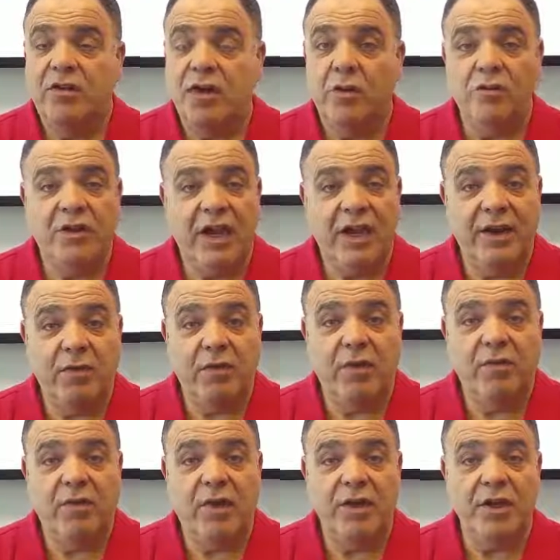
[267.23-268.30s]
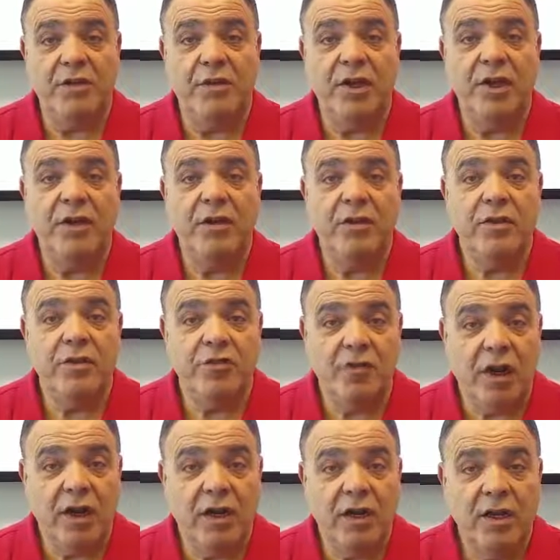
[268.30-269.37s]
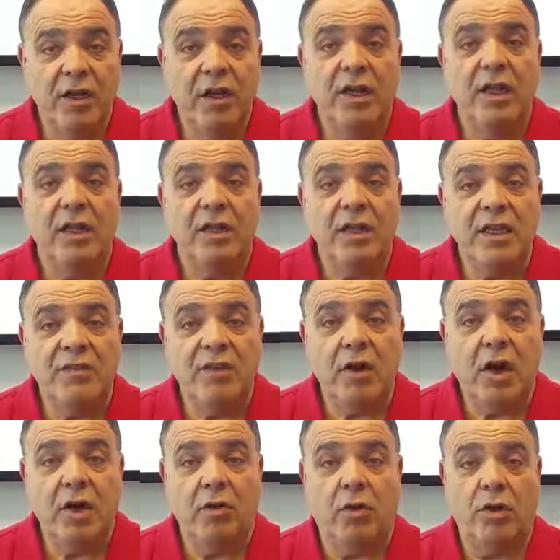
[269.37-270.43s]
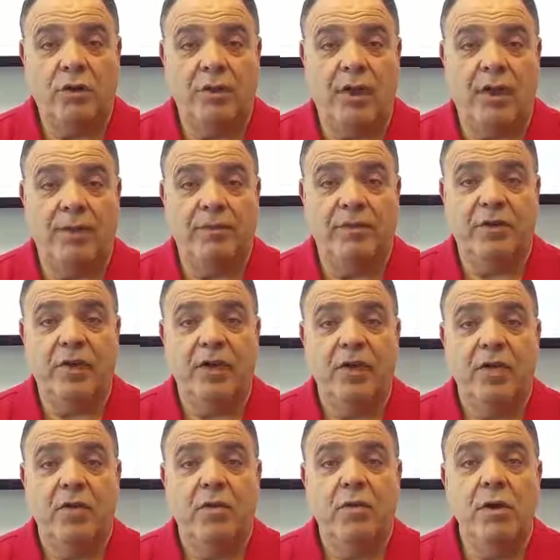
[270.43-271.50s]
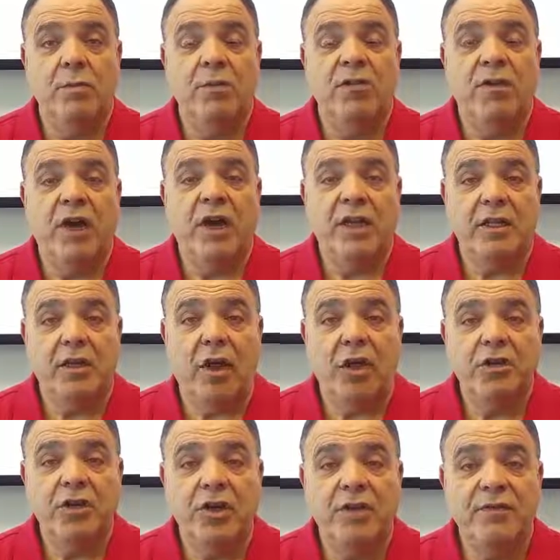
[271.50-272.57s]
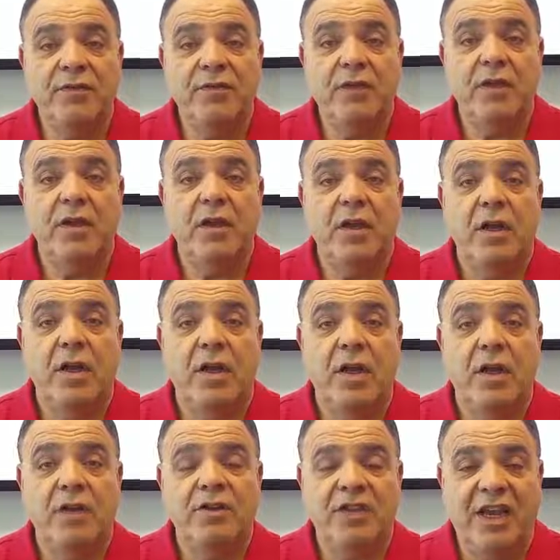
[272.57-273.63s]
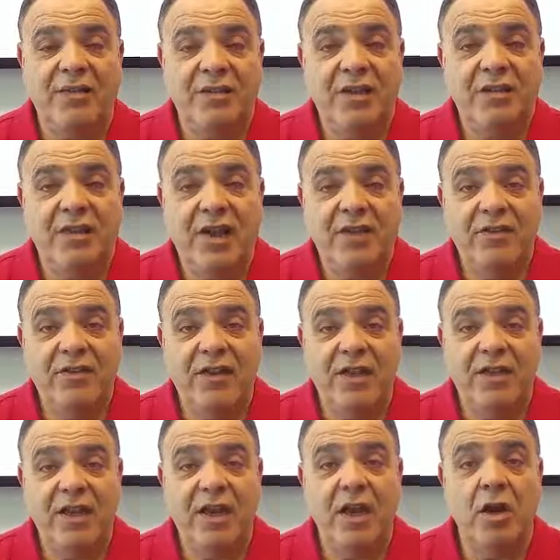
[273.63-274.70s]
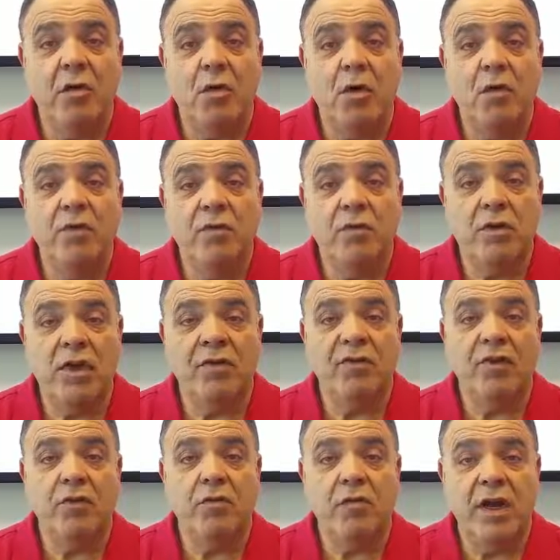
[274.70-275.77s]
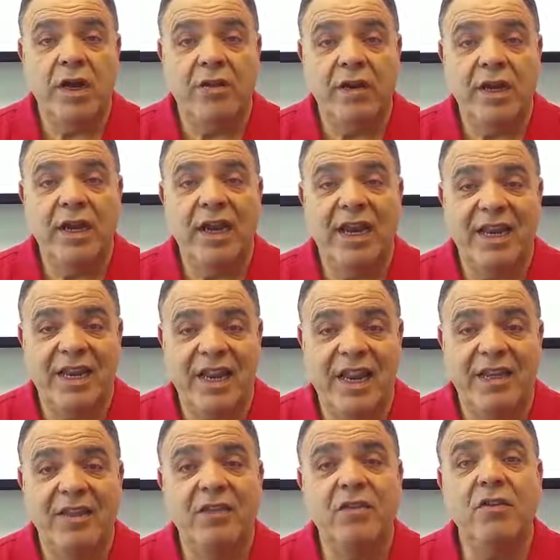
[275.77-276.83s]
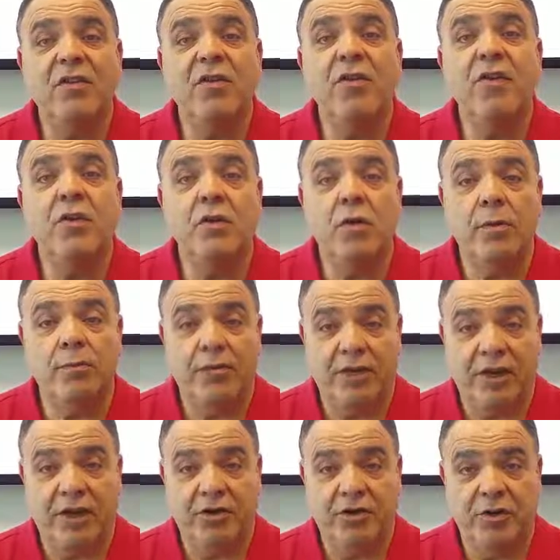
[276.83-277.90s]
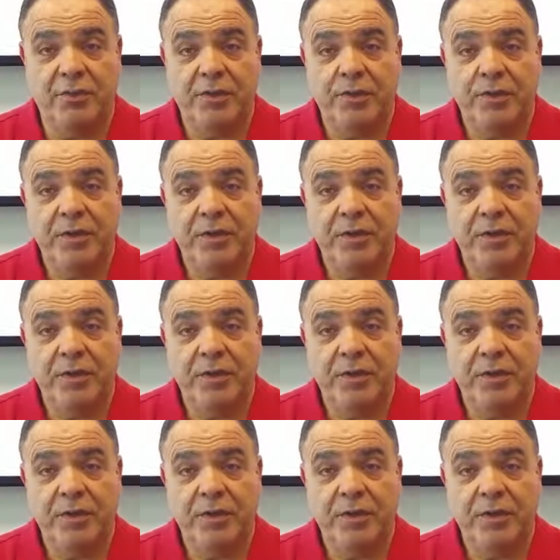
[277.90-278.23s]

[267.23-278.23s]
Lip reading: Don't take it off while you're in the truck. Leave it on all times. We provide large enough safety vests that they can go over whatever you're wearing. And again, this is for your protection.